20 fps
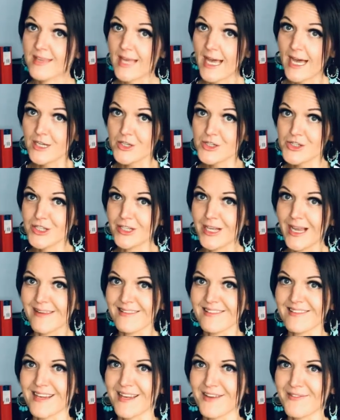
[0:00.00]
Catch you
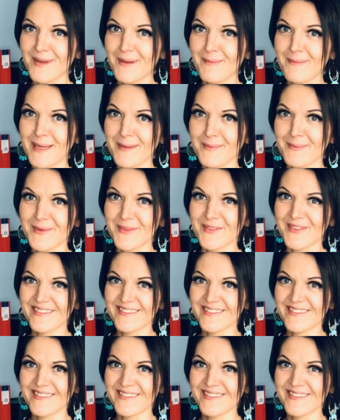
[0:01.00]
later, lovely people.